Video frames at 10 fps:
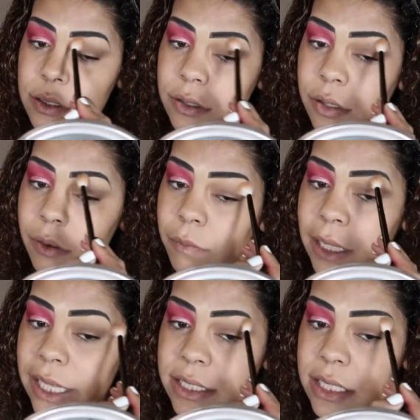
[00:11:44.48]
so it
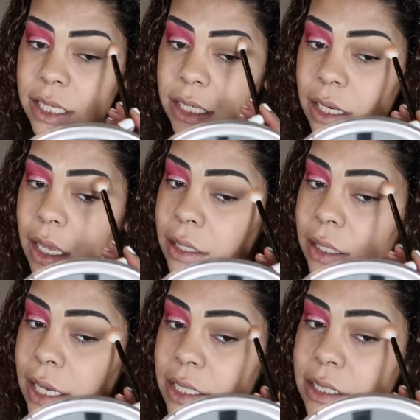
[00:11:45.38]
blends in
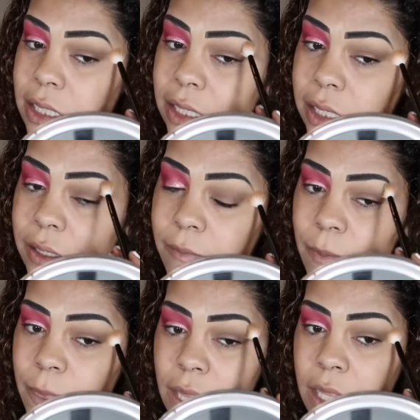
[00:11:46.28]
nicely.
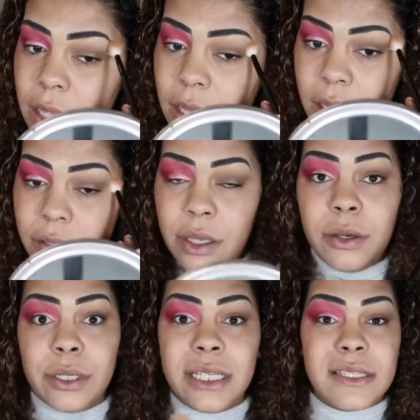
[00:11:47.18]

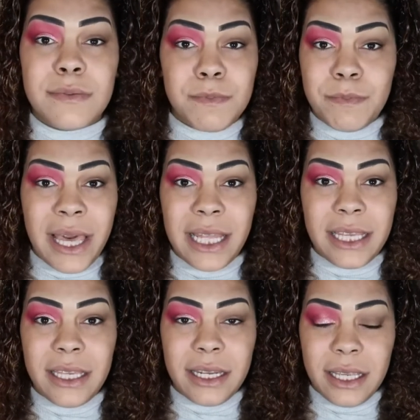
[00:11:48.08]
Although this
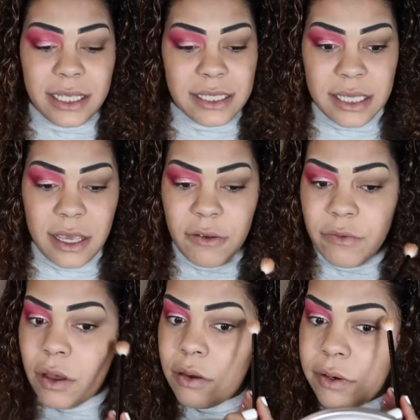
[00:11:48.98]
palette
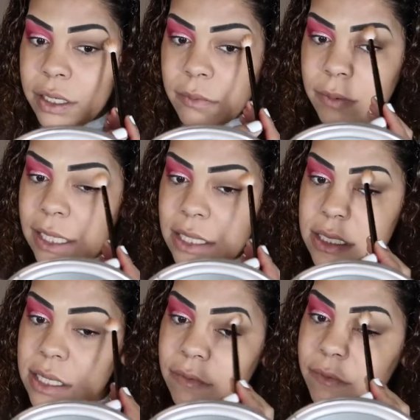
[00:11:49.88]
itself already
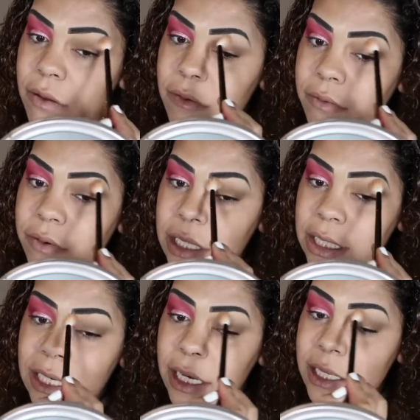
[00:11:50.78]
blends in
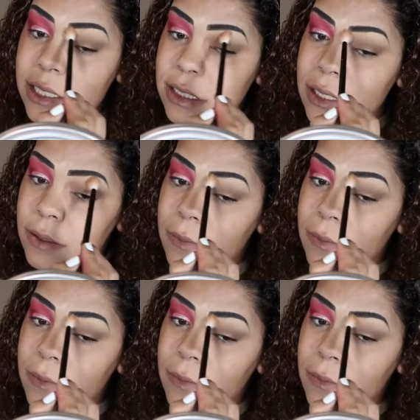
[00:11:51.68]
really nice.